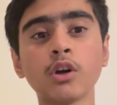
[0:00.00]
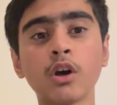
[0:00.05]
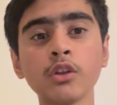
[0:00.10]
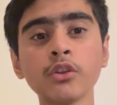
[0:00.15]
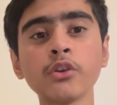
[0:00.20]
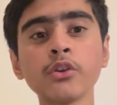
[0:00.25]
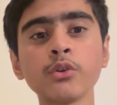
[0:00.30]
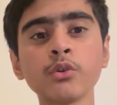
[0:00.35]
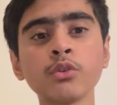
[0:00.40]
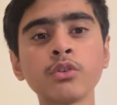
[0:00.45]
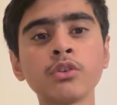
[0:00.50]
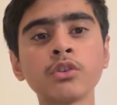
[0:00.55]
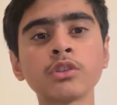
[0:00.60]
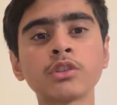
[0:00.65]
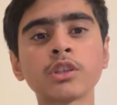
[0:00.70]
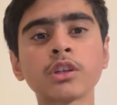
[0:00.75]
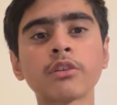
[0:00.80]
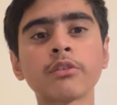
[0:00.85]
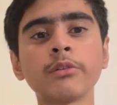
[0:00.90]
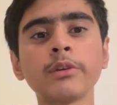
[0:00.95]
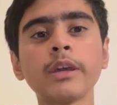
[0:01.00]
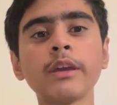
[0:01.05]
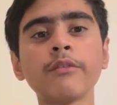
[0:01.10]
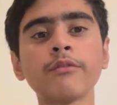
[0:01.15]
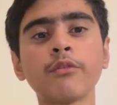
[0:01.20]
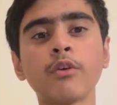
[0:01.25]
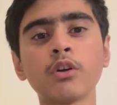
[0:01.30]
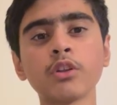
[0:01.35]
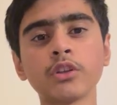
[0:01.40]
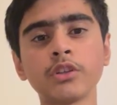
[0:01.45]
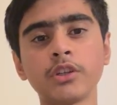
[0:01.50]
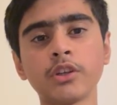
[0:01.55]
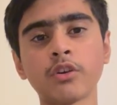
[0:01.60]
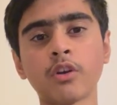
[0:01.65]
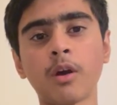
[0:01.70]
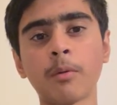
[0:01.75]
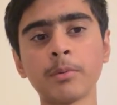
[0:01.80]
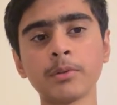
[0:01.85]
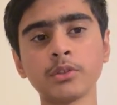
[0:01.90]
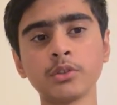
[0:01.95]
other users to create
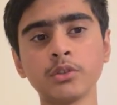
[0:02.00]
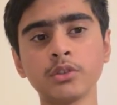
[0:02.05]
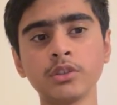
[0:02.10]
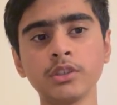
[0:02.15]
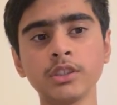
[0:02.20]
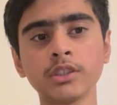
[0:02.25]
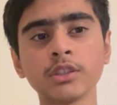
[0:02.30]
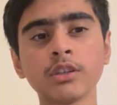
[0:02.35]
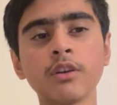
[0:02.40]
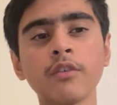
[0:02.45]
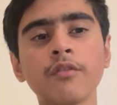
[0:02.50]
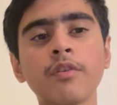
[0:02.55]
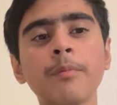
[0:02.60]
volunteer opportunities